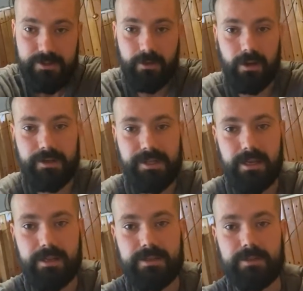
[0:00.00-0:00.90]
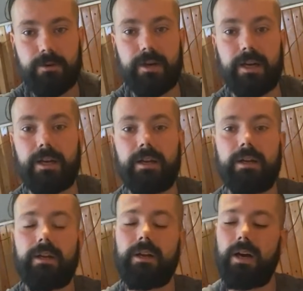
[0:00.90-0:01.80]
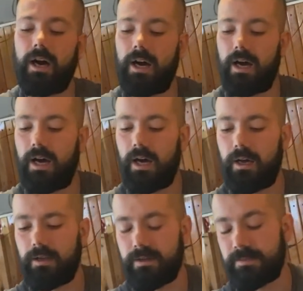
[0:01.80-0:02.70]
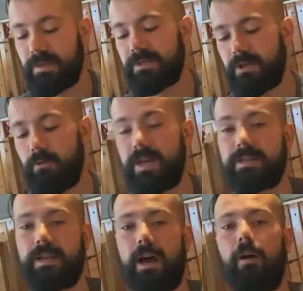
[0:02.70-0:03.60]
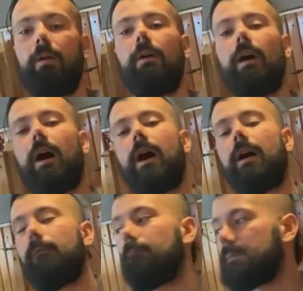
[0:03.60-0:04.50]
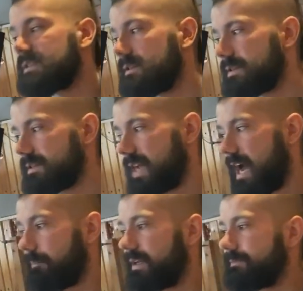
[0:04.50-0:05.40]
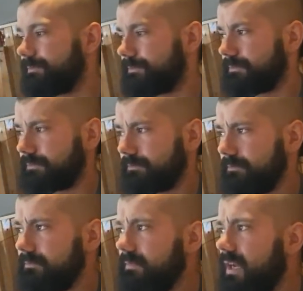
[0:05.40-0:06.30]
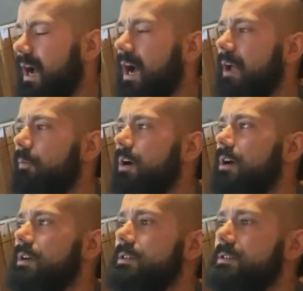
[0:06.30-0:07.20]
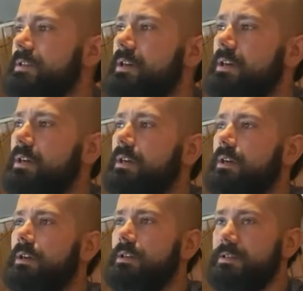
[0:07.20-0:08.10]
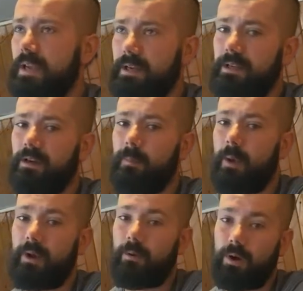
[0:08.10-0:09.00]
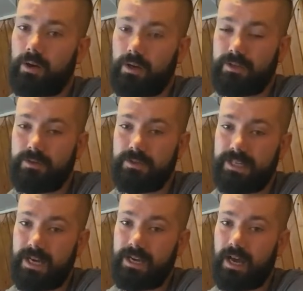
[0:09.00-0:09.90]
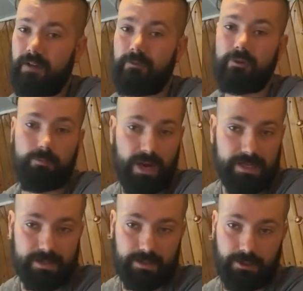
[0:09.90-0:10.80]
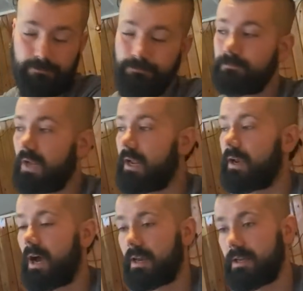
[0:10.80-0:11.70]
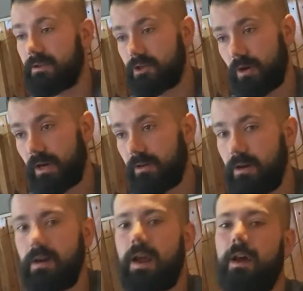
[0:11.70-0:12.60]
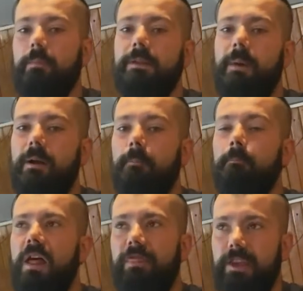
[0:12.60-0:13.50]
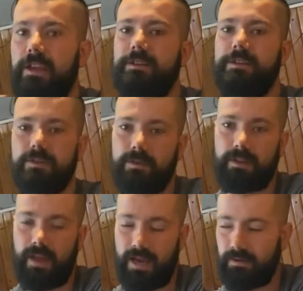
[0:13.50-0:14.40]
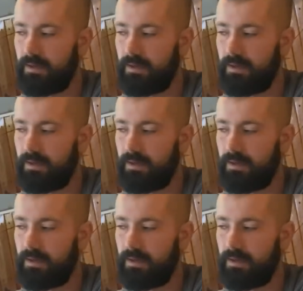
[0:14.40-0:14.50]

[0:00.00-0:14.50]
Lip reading: I'll tell you the story. It's been 2 weeks now since this happened. I was cycling on my way to work on a Tuesday. I had the new bicycle and Honey in the trailer, and I was about a month into doing that.